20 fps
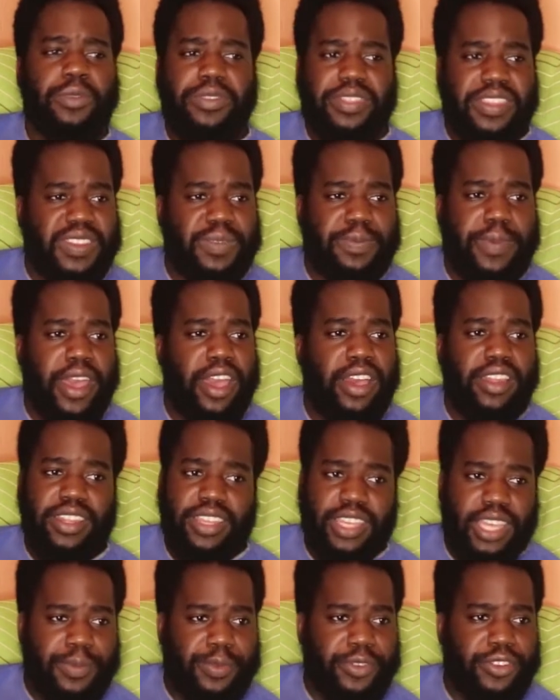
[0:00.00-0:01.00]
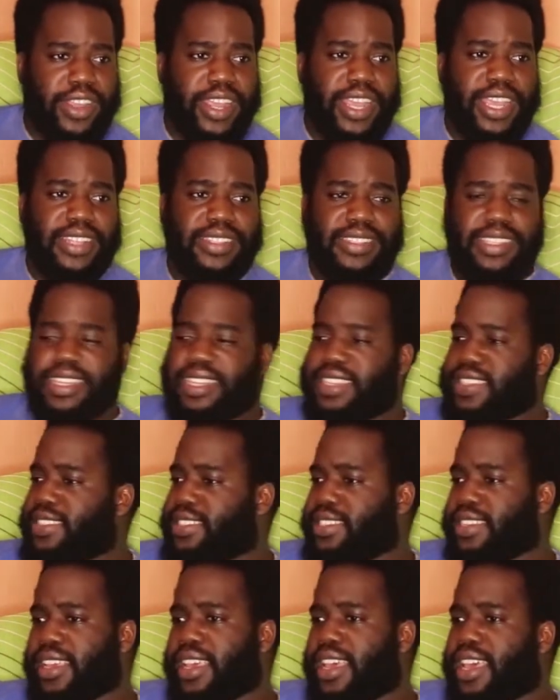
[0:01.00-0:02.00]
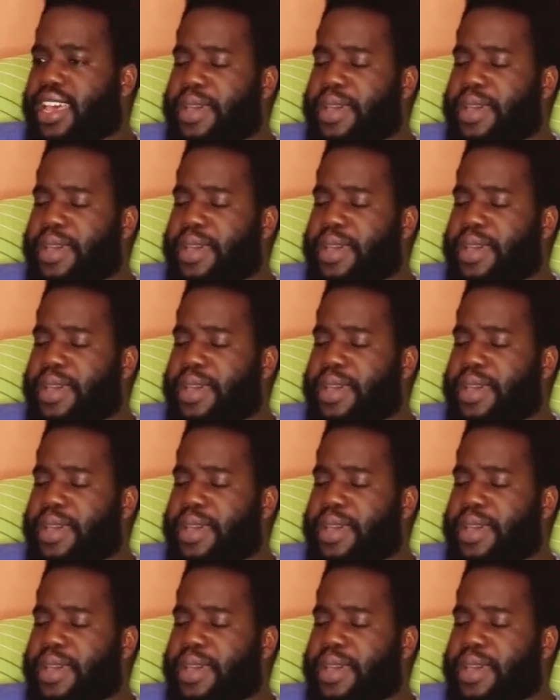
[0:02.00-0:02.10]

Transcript: with his bionic upgrades and his